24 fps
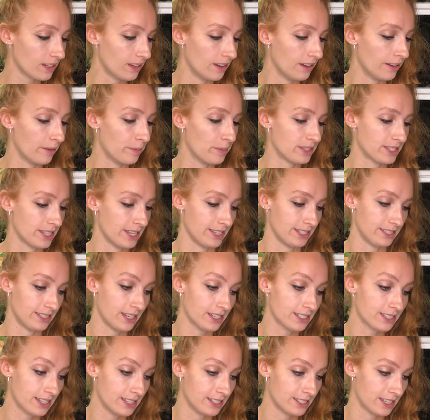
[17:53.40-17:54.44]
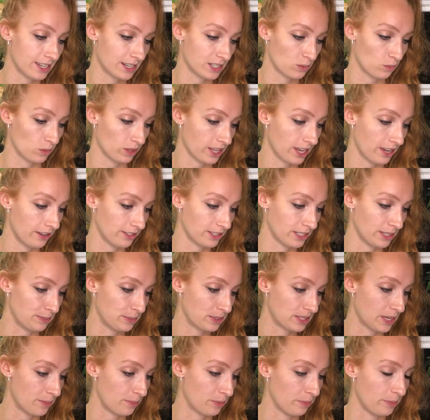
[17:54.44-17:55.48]
It says dust insects with calcium
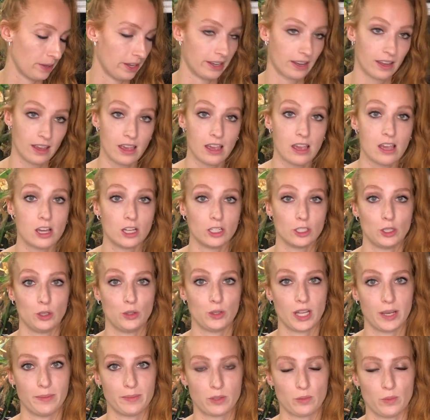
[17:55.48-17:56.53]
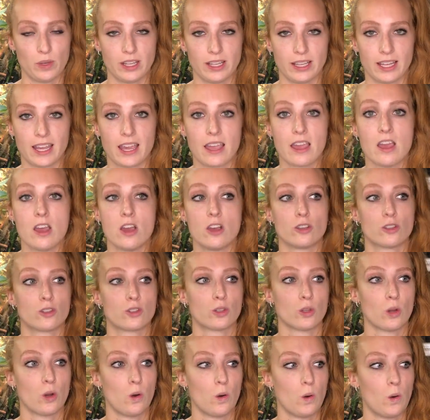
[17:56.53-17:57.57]
supplement 2 times weekly.
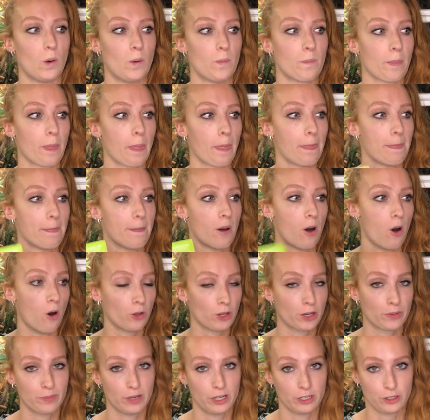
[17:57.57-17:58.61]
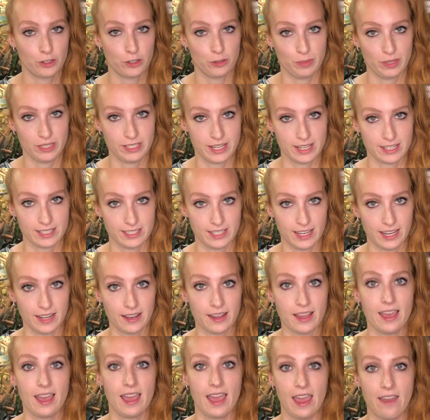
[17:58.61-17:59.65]
So all your bugs should be dusted.
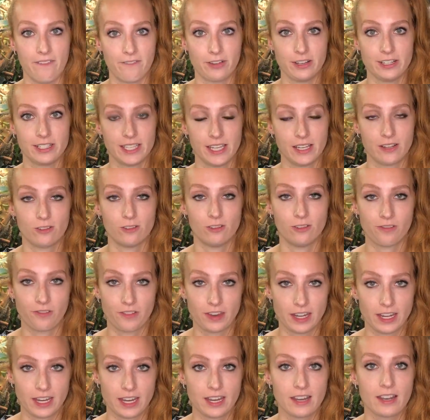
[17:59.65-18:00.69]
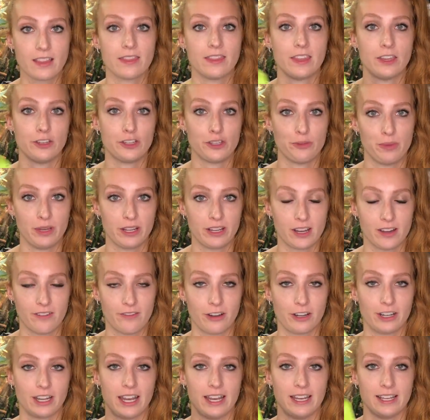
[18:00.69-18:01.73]
Every single feeding, they should be
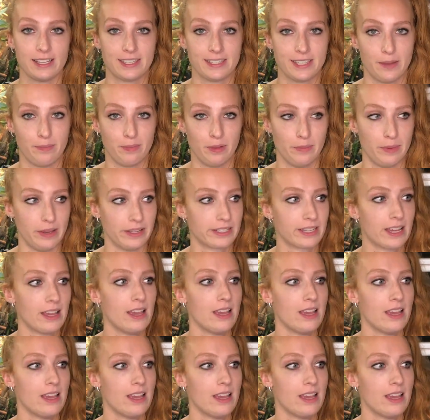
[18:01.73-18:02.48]
covered in a supplement.